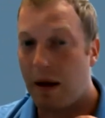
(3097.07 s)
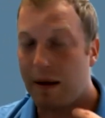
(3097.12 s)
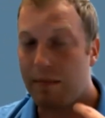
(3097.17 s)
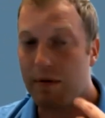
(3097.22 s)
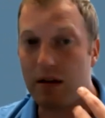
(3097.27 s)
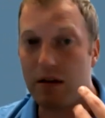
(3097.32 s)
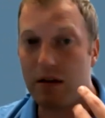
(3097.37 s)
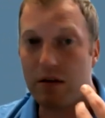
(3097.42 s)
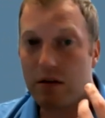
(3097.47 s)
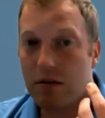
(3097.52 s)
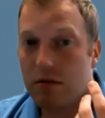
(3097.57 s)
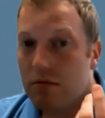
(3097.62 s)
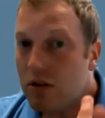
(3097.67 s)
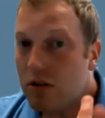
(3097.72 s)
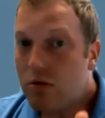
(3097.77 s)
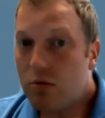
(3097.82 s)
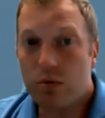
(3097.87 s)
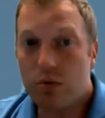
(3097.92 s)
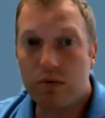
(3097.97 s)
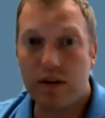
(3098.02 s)
maybe
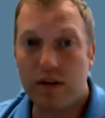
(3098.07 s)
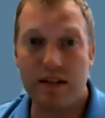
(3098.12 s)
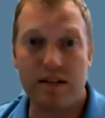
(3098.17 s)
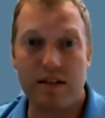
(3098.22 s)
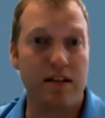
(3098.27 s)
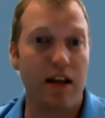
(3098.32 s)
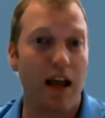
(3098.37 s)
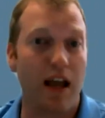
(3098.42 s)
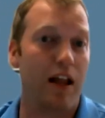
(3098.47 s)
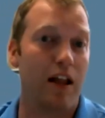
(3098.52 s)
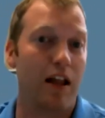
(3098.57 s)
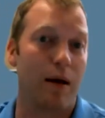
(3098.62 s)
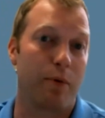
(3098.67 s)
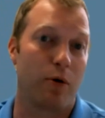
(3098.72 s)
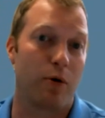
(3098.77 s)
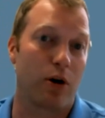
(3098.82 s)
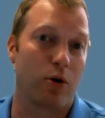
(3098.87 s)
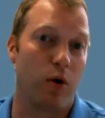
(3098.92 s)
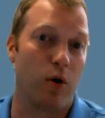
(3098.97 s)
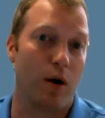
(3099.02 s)
you need scale up
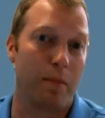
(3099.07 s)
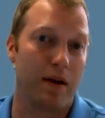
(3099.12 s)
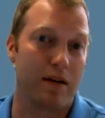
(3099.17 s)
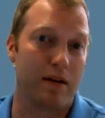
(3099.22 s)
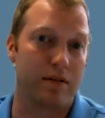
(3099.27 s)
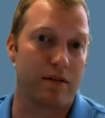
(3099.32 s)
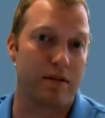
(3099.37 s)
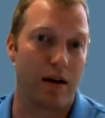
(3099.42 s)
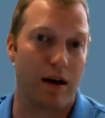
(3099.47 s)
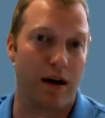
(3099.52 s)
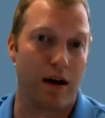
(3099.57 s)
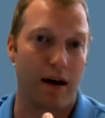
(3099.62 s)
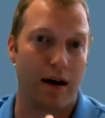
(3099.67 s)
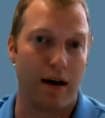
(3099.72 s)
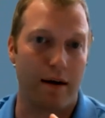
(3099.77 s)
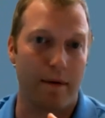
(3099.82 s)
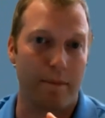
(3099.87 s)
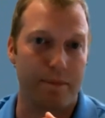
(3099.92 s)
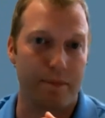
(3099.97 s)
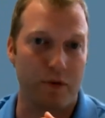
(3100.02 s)
or equipment
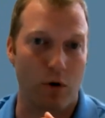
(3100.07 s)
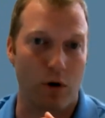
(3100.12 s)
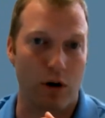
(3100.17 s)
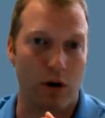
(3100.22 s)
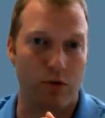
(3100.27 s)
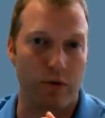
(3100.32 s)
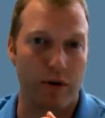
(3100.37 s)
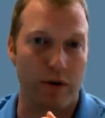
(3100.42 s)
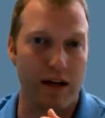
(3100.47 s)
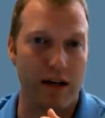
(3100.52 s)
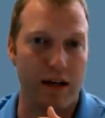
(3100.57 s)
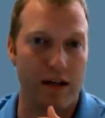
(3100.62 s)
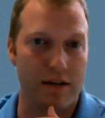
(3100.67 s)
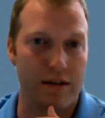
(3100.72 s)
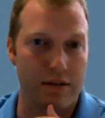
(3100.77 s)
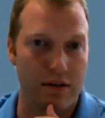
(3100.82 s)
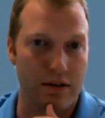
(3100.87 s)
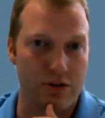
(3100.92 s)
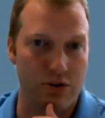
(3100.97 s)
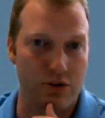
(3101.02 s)
uh, or
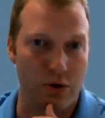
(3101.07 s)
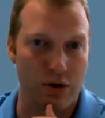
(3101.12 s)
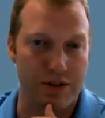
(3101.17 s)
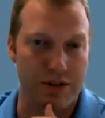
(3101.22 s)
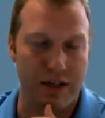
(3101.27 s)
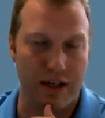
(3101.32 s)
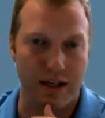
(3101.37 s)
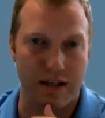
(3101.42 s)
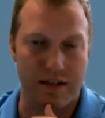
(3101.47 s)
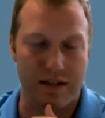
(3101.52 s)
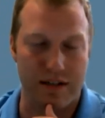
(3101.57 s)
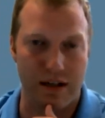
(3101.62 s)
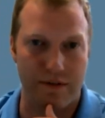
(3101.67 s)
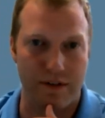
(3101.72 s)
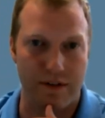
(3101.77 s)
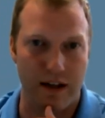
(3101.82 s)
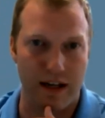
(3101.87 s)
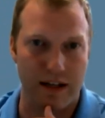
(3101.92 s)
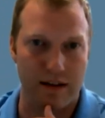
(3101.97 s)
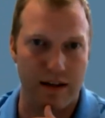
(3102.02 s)
ingredient sourcing and
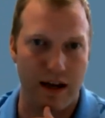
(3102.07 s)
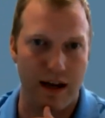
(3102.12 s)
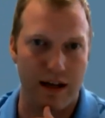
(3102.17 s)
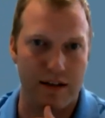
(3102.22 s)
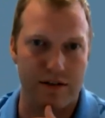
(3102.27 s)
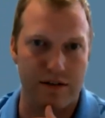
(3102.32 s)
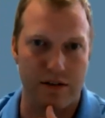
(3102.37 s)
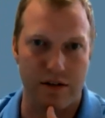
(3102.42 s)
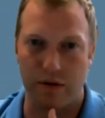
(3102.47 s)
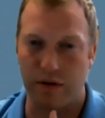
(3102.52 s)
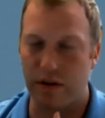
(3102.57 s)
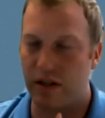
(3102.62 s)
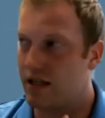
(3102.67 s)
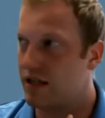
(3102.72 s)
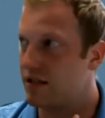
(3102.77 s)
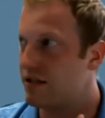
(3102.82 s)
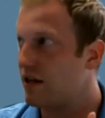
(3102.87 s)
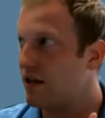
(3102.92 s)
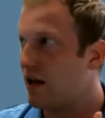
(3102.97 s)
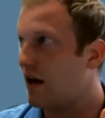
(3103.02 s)
stuff like that so
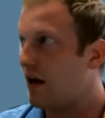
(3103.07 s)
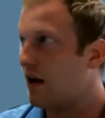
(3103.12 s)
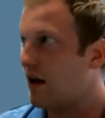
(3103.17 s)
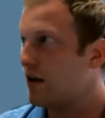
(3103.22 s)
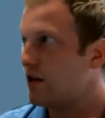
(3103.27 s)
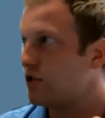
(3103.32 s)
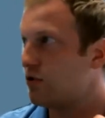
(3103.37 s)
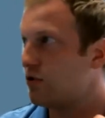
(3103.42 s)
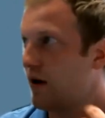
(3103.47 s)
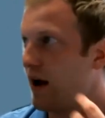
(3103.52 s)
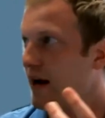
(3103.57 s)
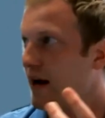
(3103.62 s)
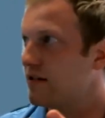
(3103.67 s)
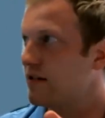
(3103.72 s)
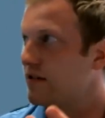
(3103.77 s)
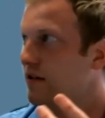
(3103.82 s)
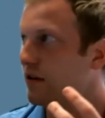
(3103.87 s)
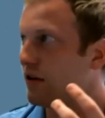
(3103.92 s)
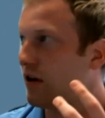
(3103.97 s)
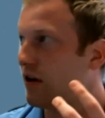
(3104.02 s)
these
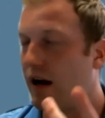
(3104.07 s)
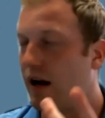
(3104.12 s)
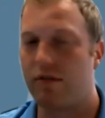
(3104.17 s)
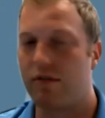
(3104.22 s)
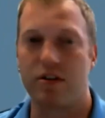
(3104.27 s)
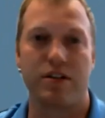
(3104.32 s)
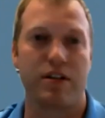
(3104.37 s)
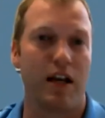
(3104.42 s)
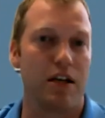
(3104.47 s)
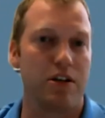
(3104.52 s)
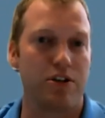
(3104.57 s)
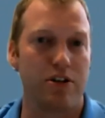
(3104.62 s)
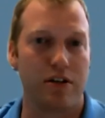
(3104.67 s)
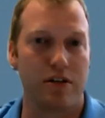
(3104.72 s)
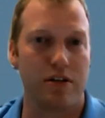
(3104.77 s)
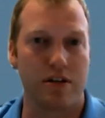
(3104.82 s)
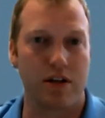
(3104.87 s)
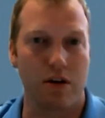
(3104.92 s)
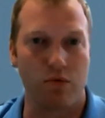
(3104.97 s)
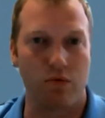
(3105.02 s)
direct
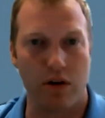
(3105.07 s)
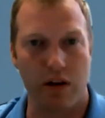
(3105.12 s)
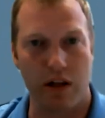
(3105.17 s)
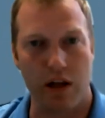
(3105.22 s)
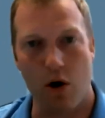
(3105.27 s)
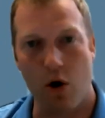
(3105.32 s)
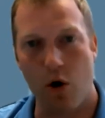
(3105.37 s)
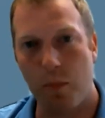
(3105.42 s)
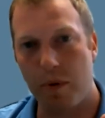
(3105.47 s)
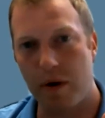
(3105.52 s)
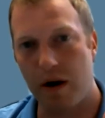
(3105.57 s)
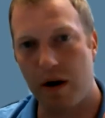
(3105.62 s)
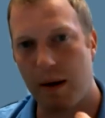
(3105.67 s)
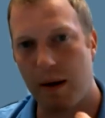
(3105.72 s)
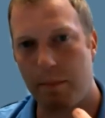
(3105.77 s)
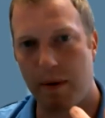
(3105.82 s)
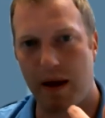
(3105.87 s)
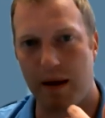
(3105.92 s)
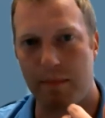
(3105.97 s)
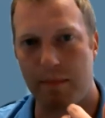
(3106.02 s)
conversations can really open
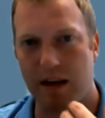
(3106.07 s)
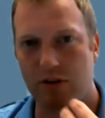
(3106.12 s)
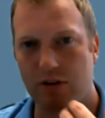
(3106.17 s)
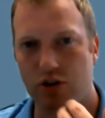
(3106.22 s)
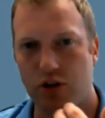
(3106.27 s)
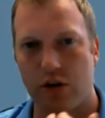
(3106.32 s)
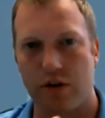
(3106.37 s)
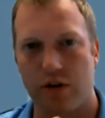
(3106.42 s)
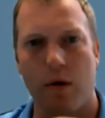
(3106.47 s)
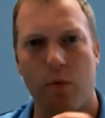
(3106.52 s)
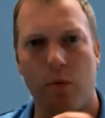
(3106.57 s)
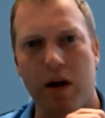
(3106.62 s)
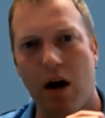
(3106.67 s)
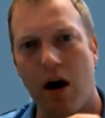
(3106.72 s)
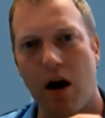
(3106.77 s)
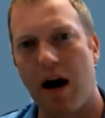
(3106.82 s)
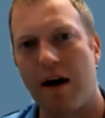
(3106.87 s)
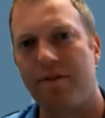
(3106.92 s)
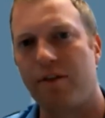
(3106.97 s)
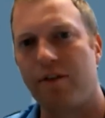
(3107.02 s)
up and make sure that we
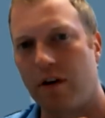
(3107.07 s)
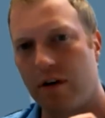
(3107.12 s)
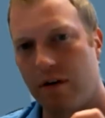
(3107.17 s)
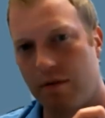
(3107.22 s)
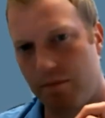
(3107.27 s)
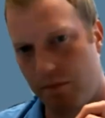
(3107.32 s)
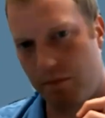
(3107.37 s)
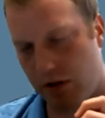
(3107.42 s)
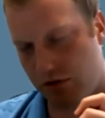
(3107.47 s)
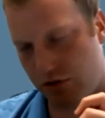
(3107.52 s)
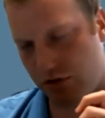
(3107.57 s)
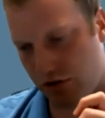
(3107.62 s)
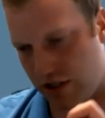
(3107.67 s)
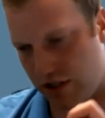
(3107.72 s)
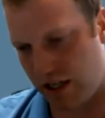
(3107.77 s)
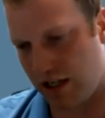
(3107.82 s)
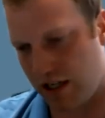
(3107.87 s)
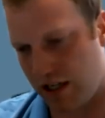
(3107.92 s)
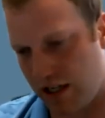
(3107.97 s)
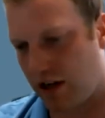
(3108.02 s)
offer
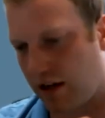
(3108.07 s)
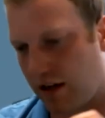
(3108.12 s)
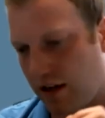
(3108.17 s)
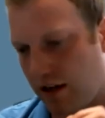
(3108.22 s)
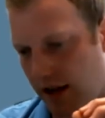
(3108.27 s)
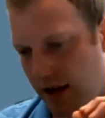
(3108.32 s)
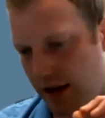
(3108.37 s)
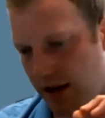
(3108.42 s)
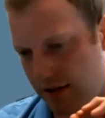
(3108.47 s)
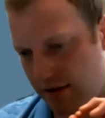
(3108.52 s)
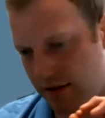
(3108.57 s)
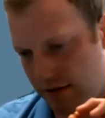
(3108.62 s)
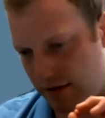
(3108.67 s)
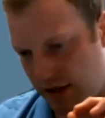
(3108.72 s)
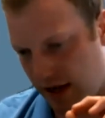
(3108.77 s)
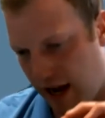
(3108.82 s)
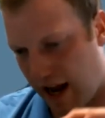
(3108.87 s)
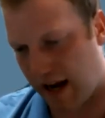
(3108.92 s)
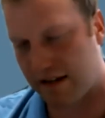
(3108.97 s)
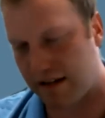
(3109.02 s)
strategic and
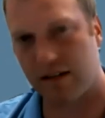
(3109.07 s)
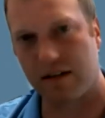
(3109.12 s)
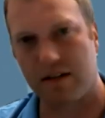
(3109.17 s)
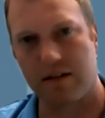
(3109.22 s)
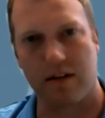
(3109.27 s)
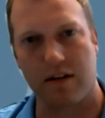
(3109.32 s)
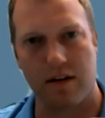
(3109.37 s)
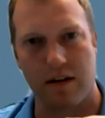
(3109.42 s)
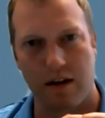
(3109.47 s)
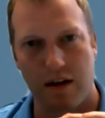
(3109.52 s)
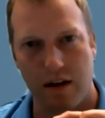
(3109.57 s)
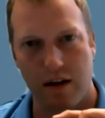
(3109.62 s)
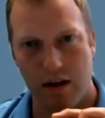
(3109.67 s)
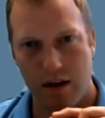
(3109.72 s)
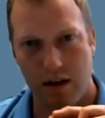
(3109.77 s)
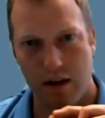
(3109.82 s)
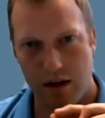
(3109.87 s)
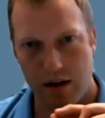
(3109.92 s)
tactical